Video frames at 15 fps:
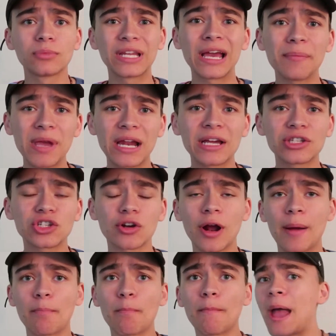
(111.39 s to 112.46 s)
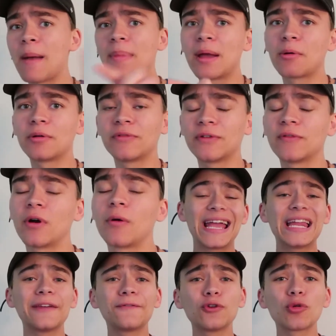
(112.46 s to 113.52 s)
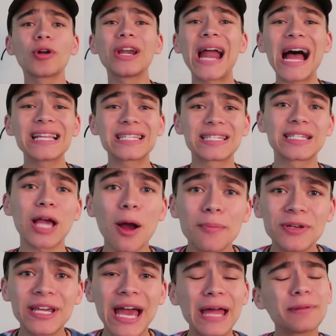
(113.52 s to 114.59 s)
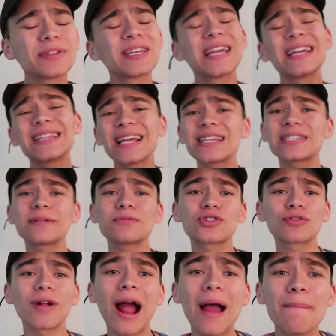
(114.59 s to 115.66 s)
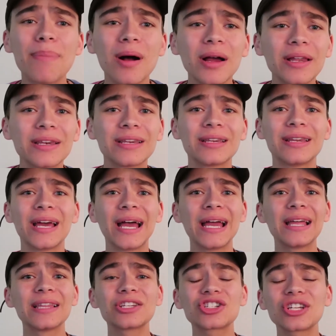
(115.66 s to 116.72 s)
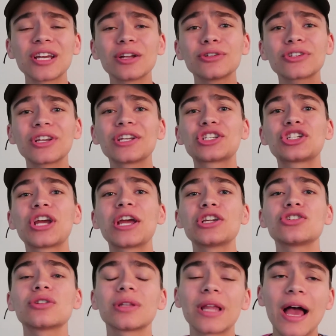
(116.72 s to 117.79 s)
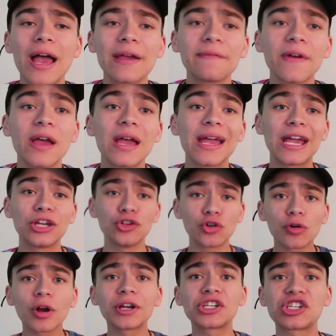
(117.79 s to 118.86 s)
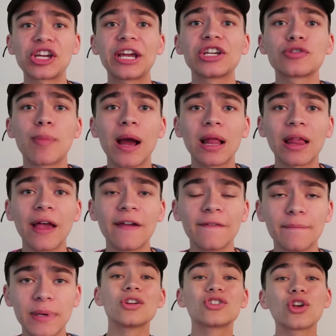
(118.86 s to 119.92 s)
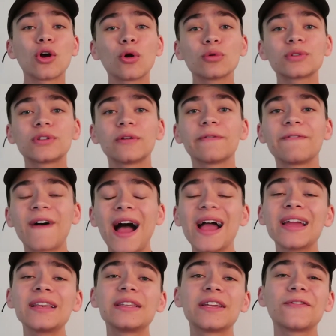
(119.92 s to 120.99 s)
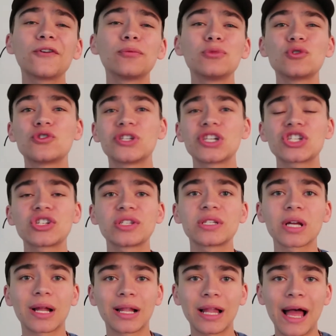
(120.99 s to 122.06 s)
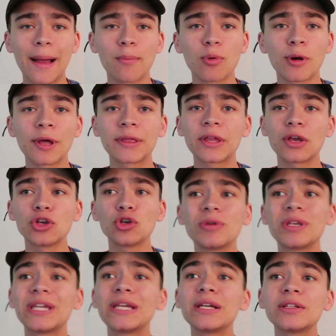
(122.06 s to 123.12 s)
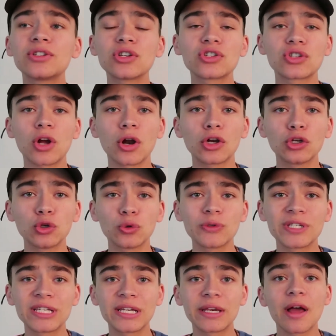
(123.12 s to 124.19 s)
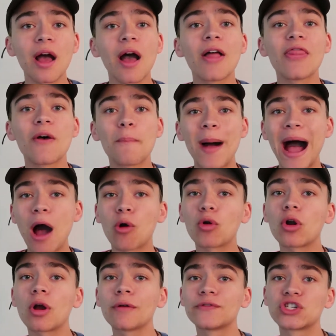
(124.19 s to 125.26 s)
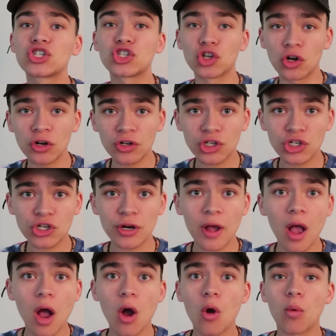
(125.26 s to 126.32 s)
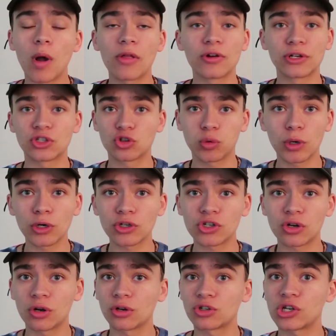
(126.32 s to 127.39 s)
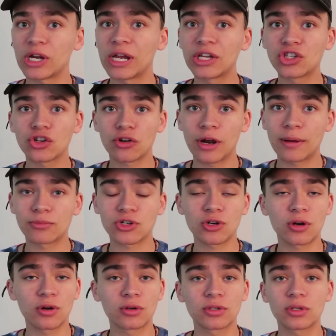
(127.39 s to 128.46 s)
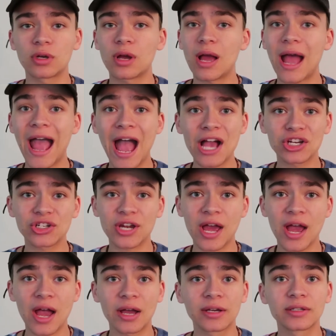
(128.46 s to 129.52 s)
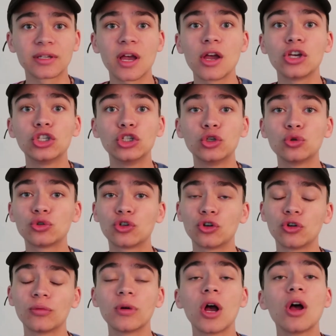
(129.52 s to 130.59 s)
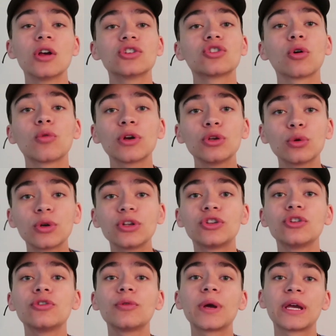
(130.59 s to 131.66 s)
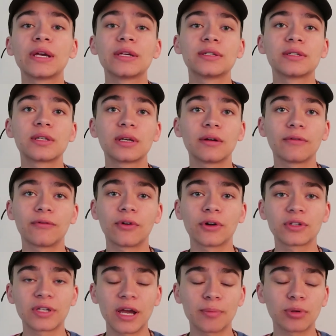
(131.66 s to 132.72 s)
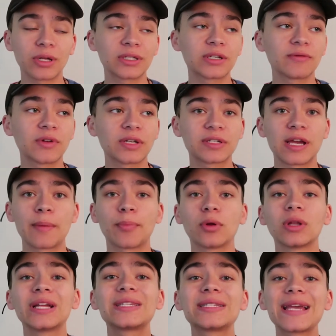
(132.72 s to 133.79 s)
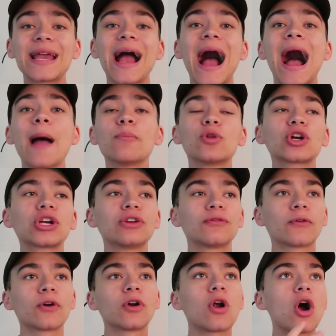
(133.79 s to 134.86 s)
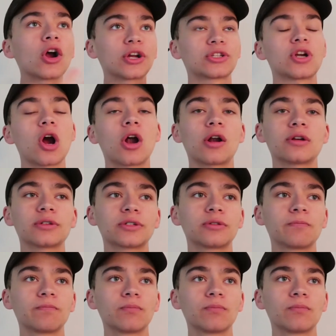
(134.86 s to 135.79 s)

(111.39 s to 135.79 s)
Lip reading: DM me on Instagram, @BaywoodVivo. And if you are not subbed yet, hit that subscribe button. This channel is gonna change your life, and you're gonna change my life. So to find different musicians to collab with, need to start using the power of search, whether it's Twitter search, Instagram search, hashtags, YouTube. So what you could do is, for example, let's give an example. Let's say I'm looking for a guitarist.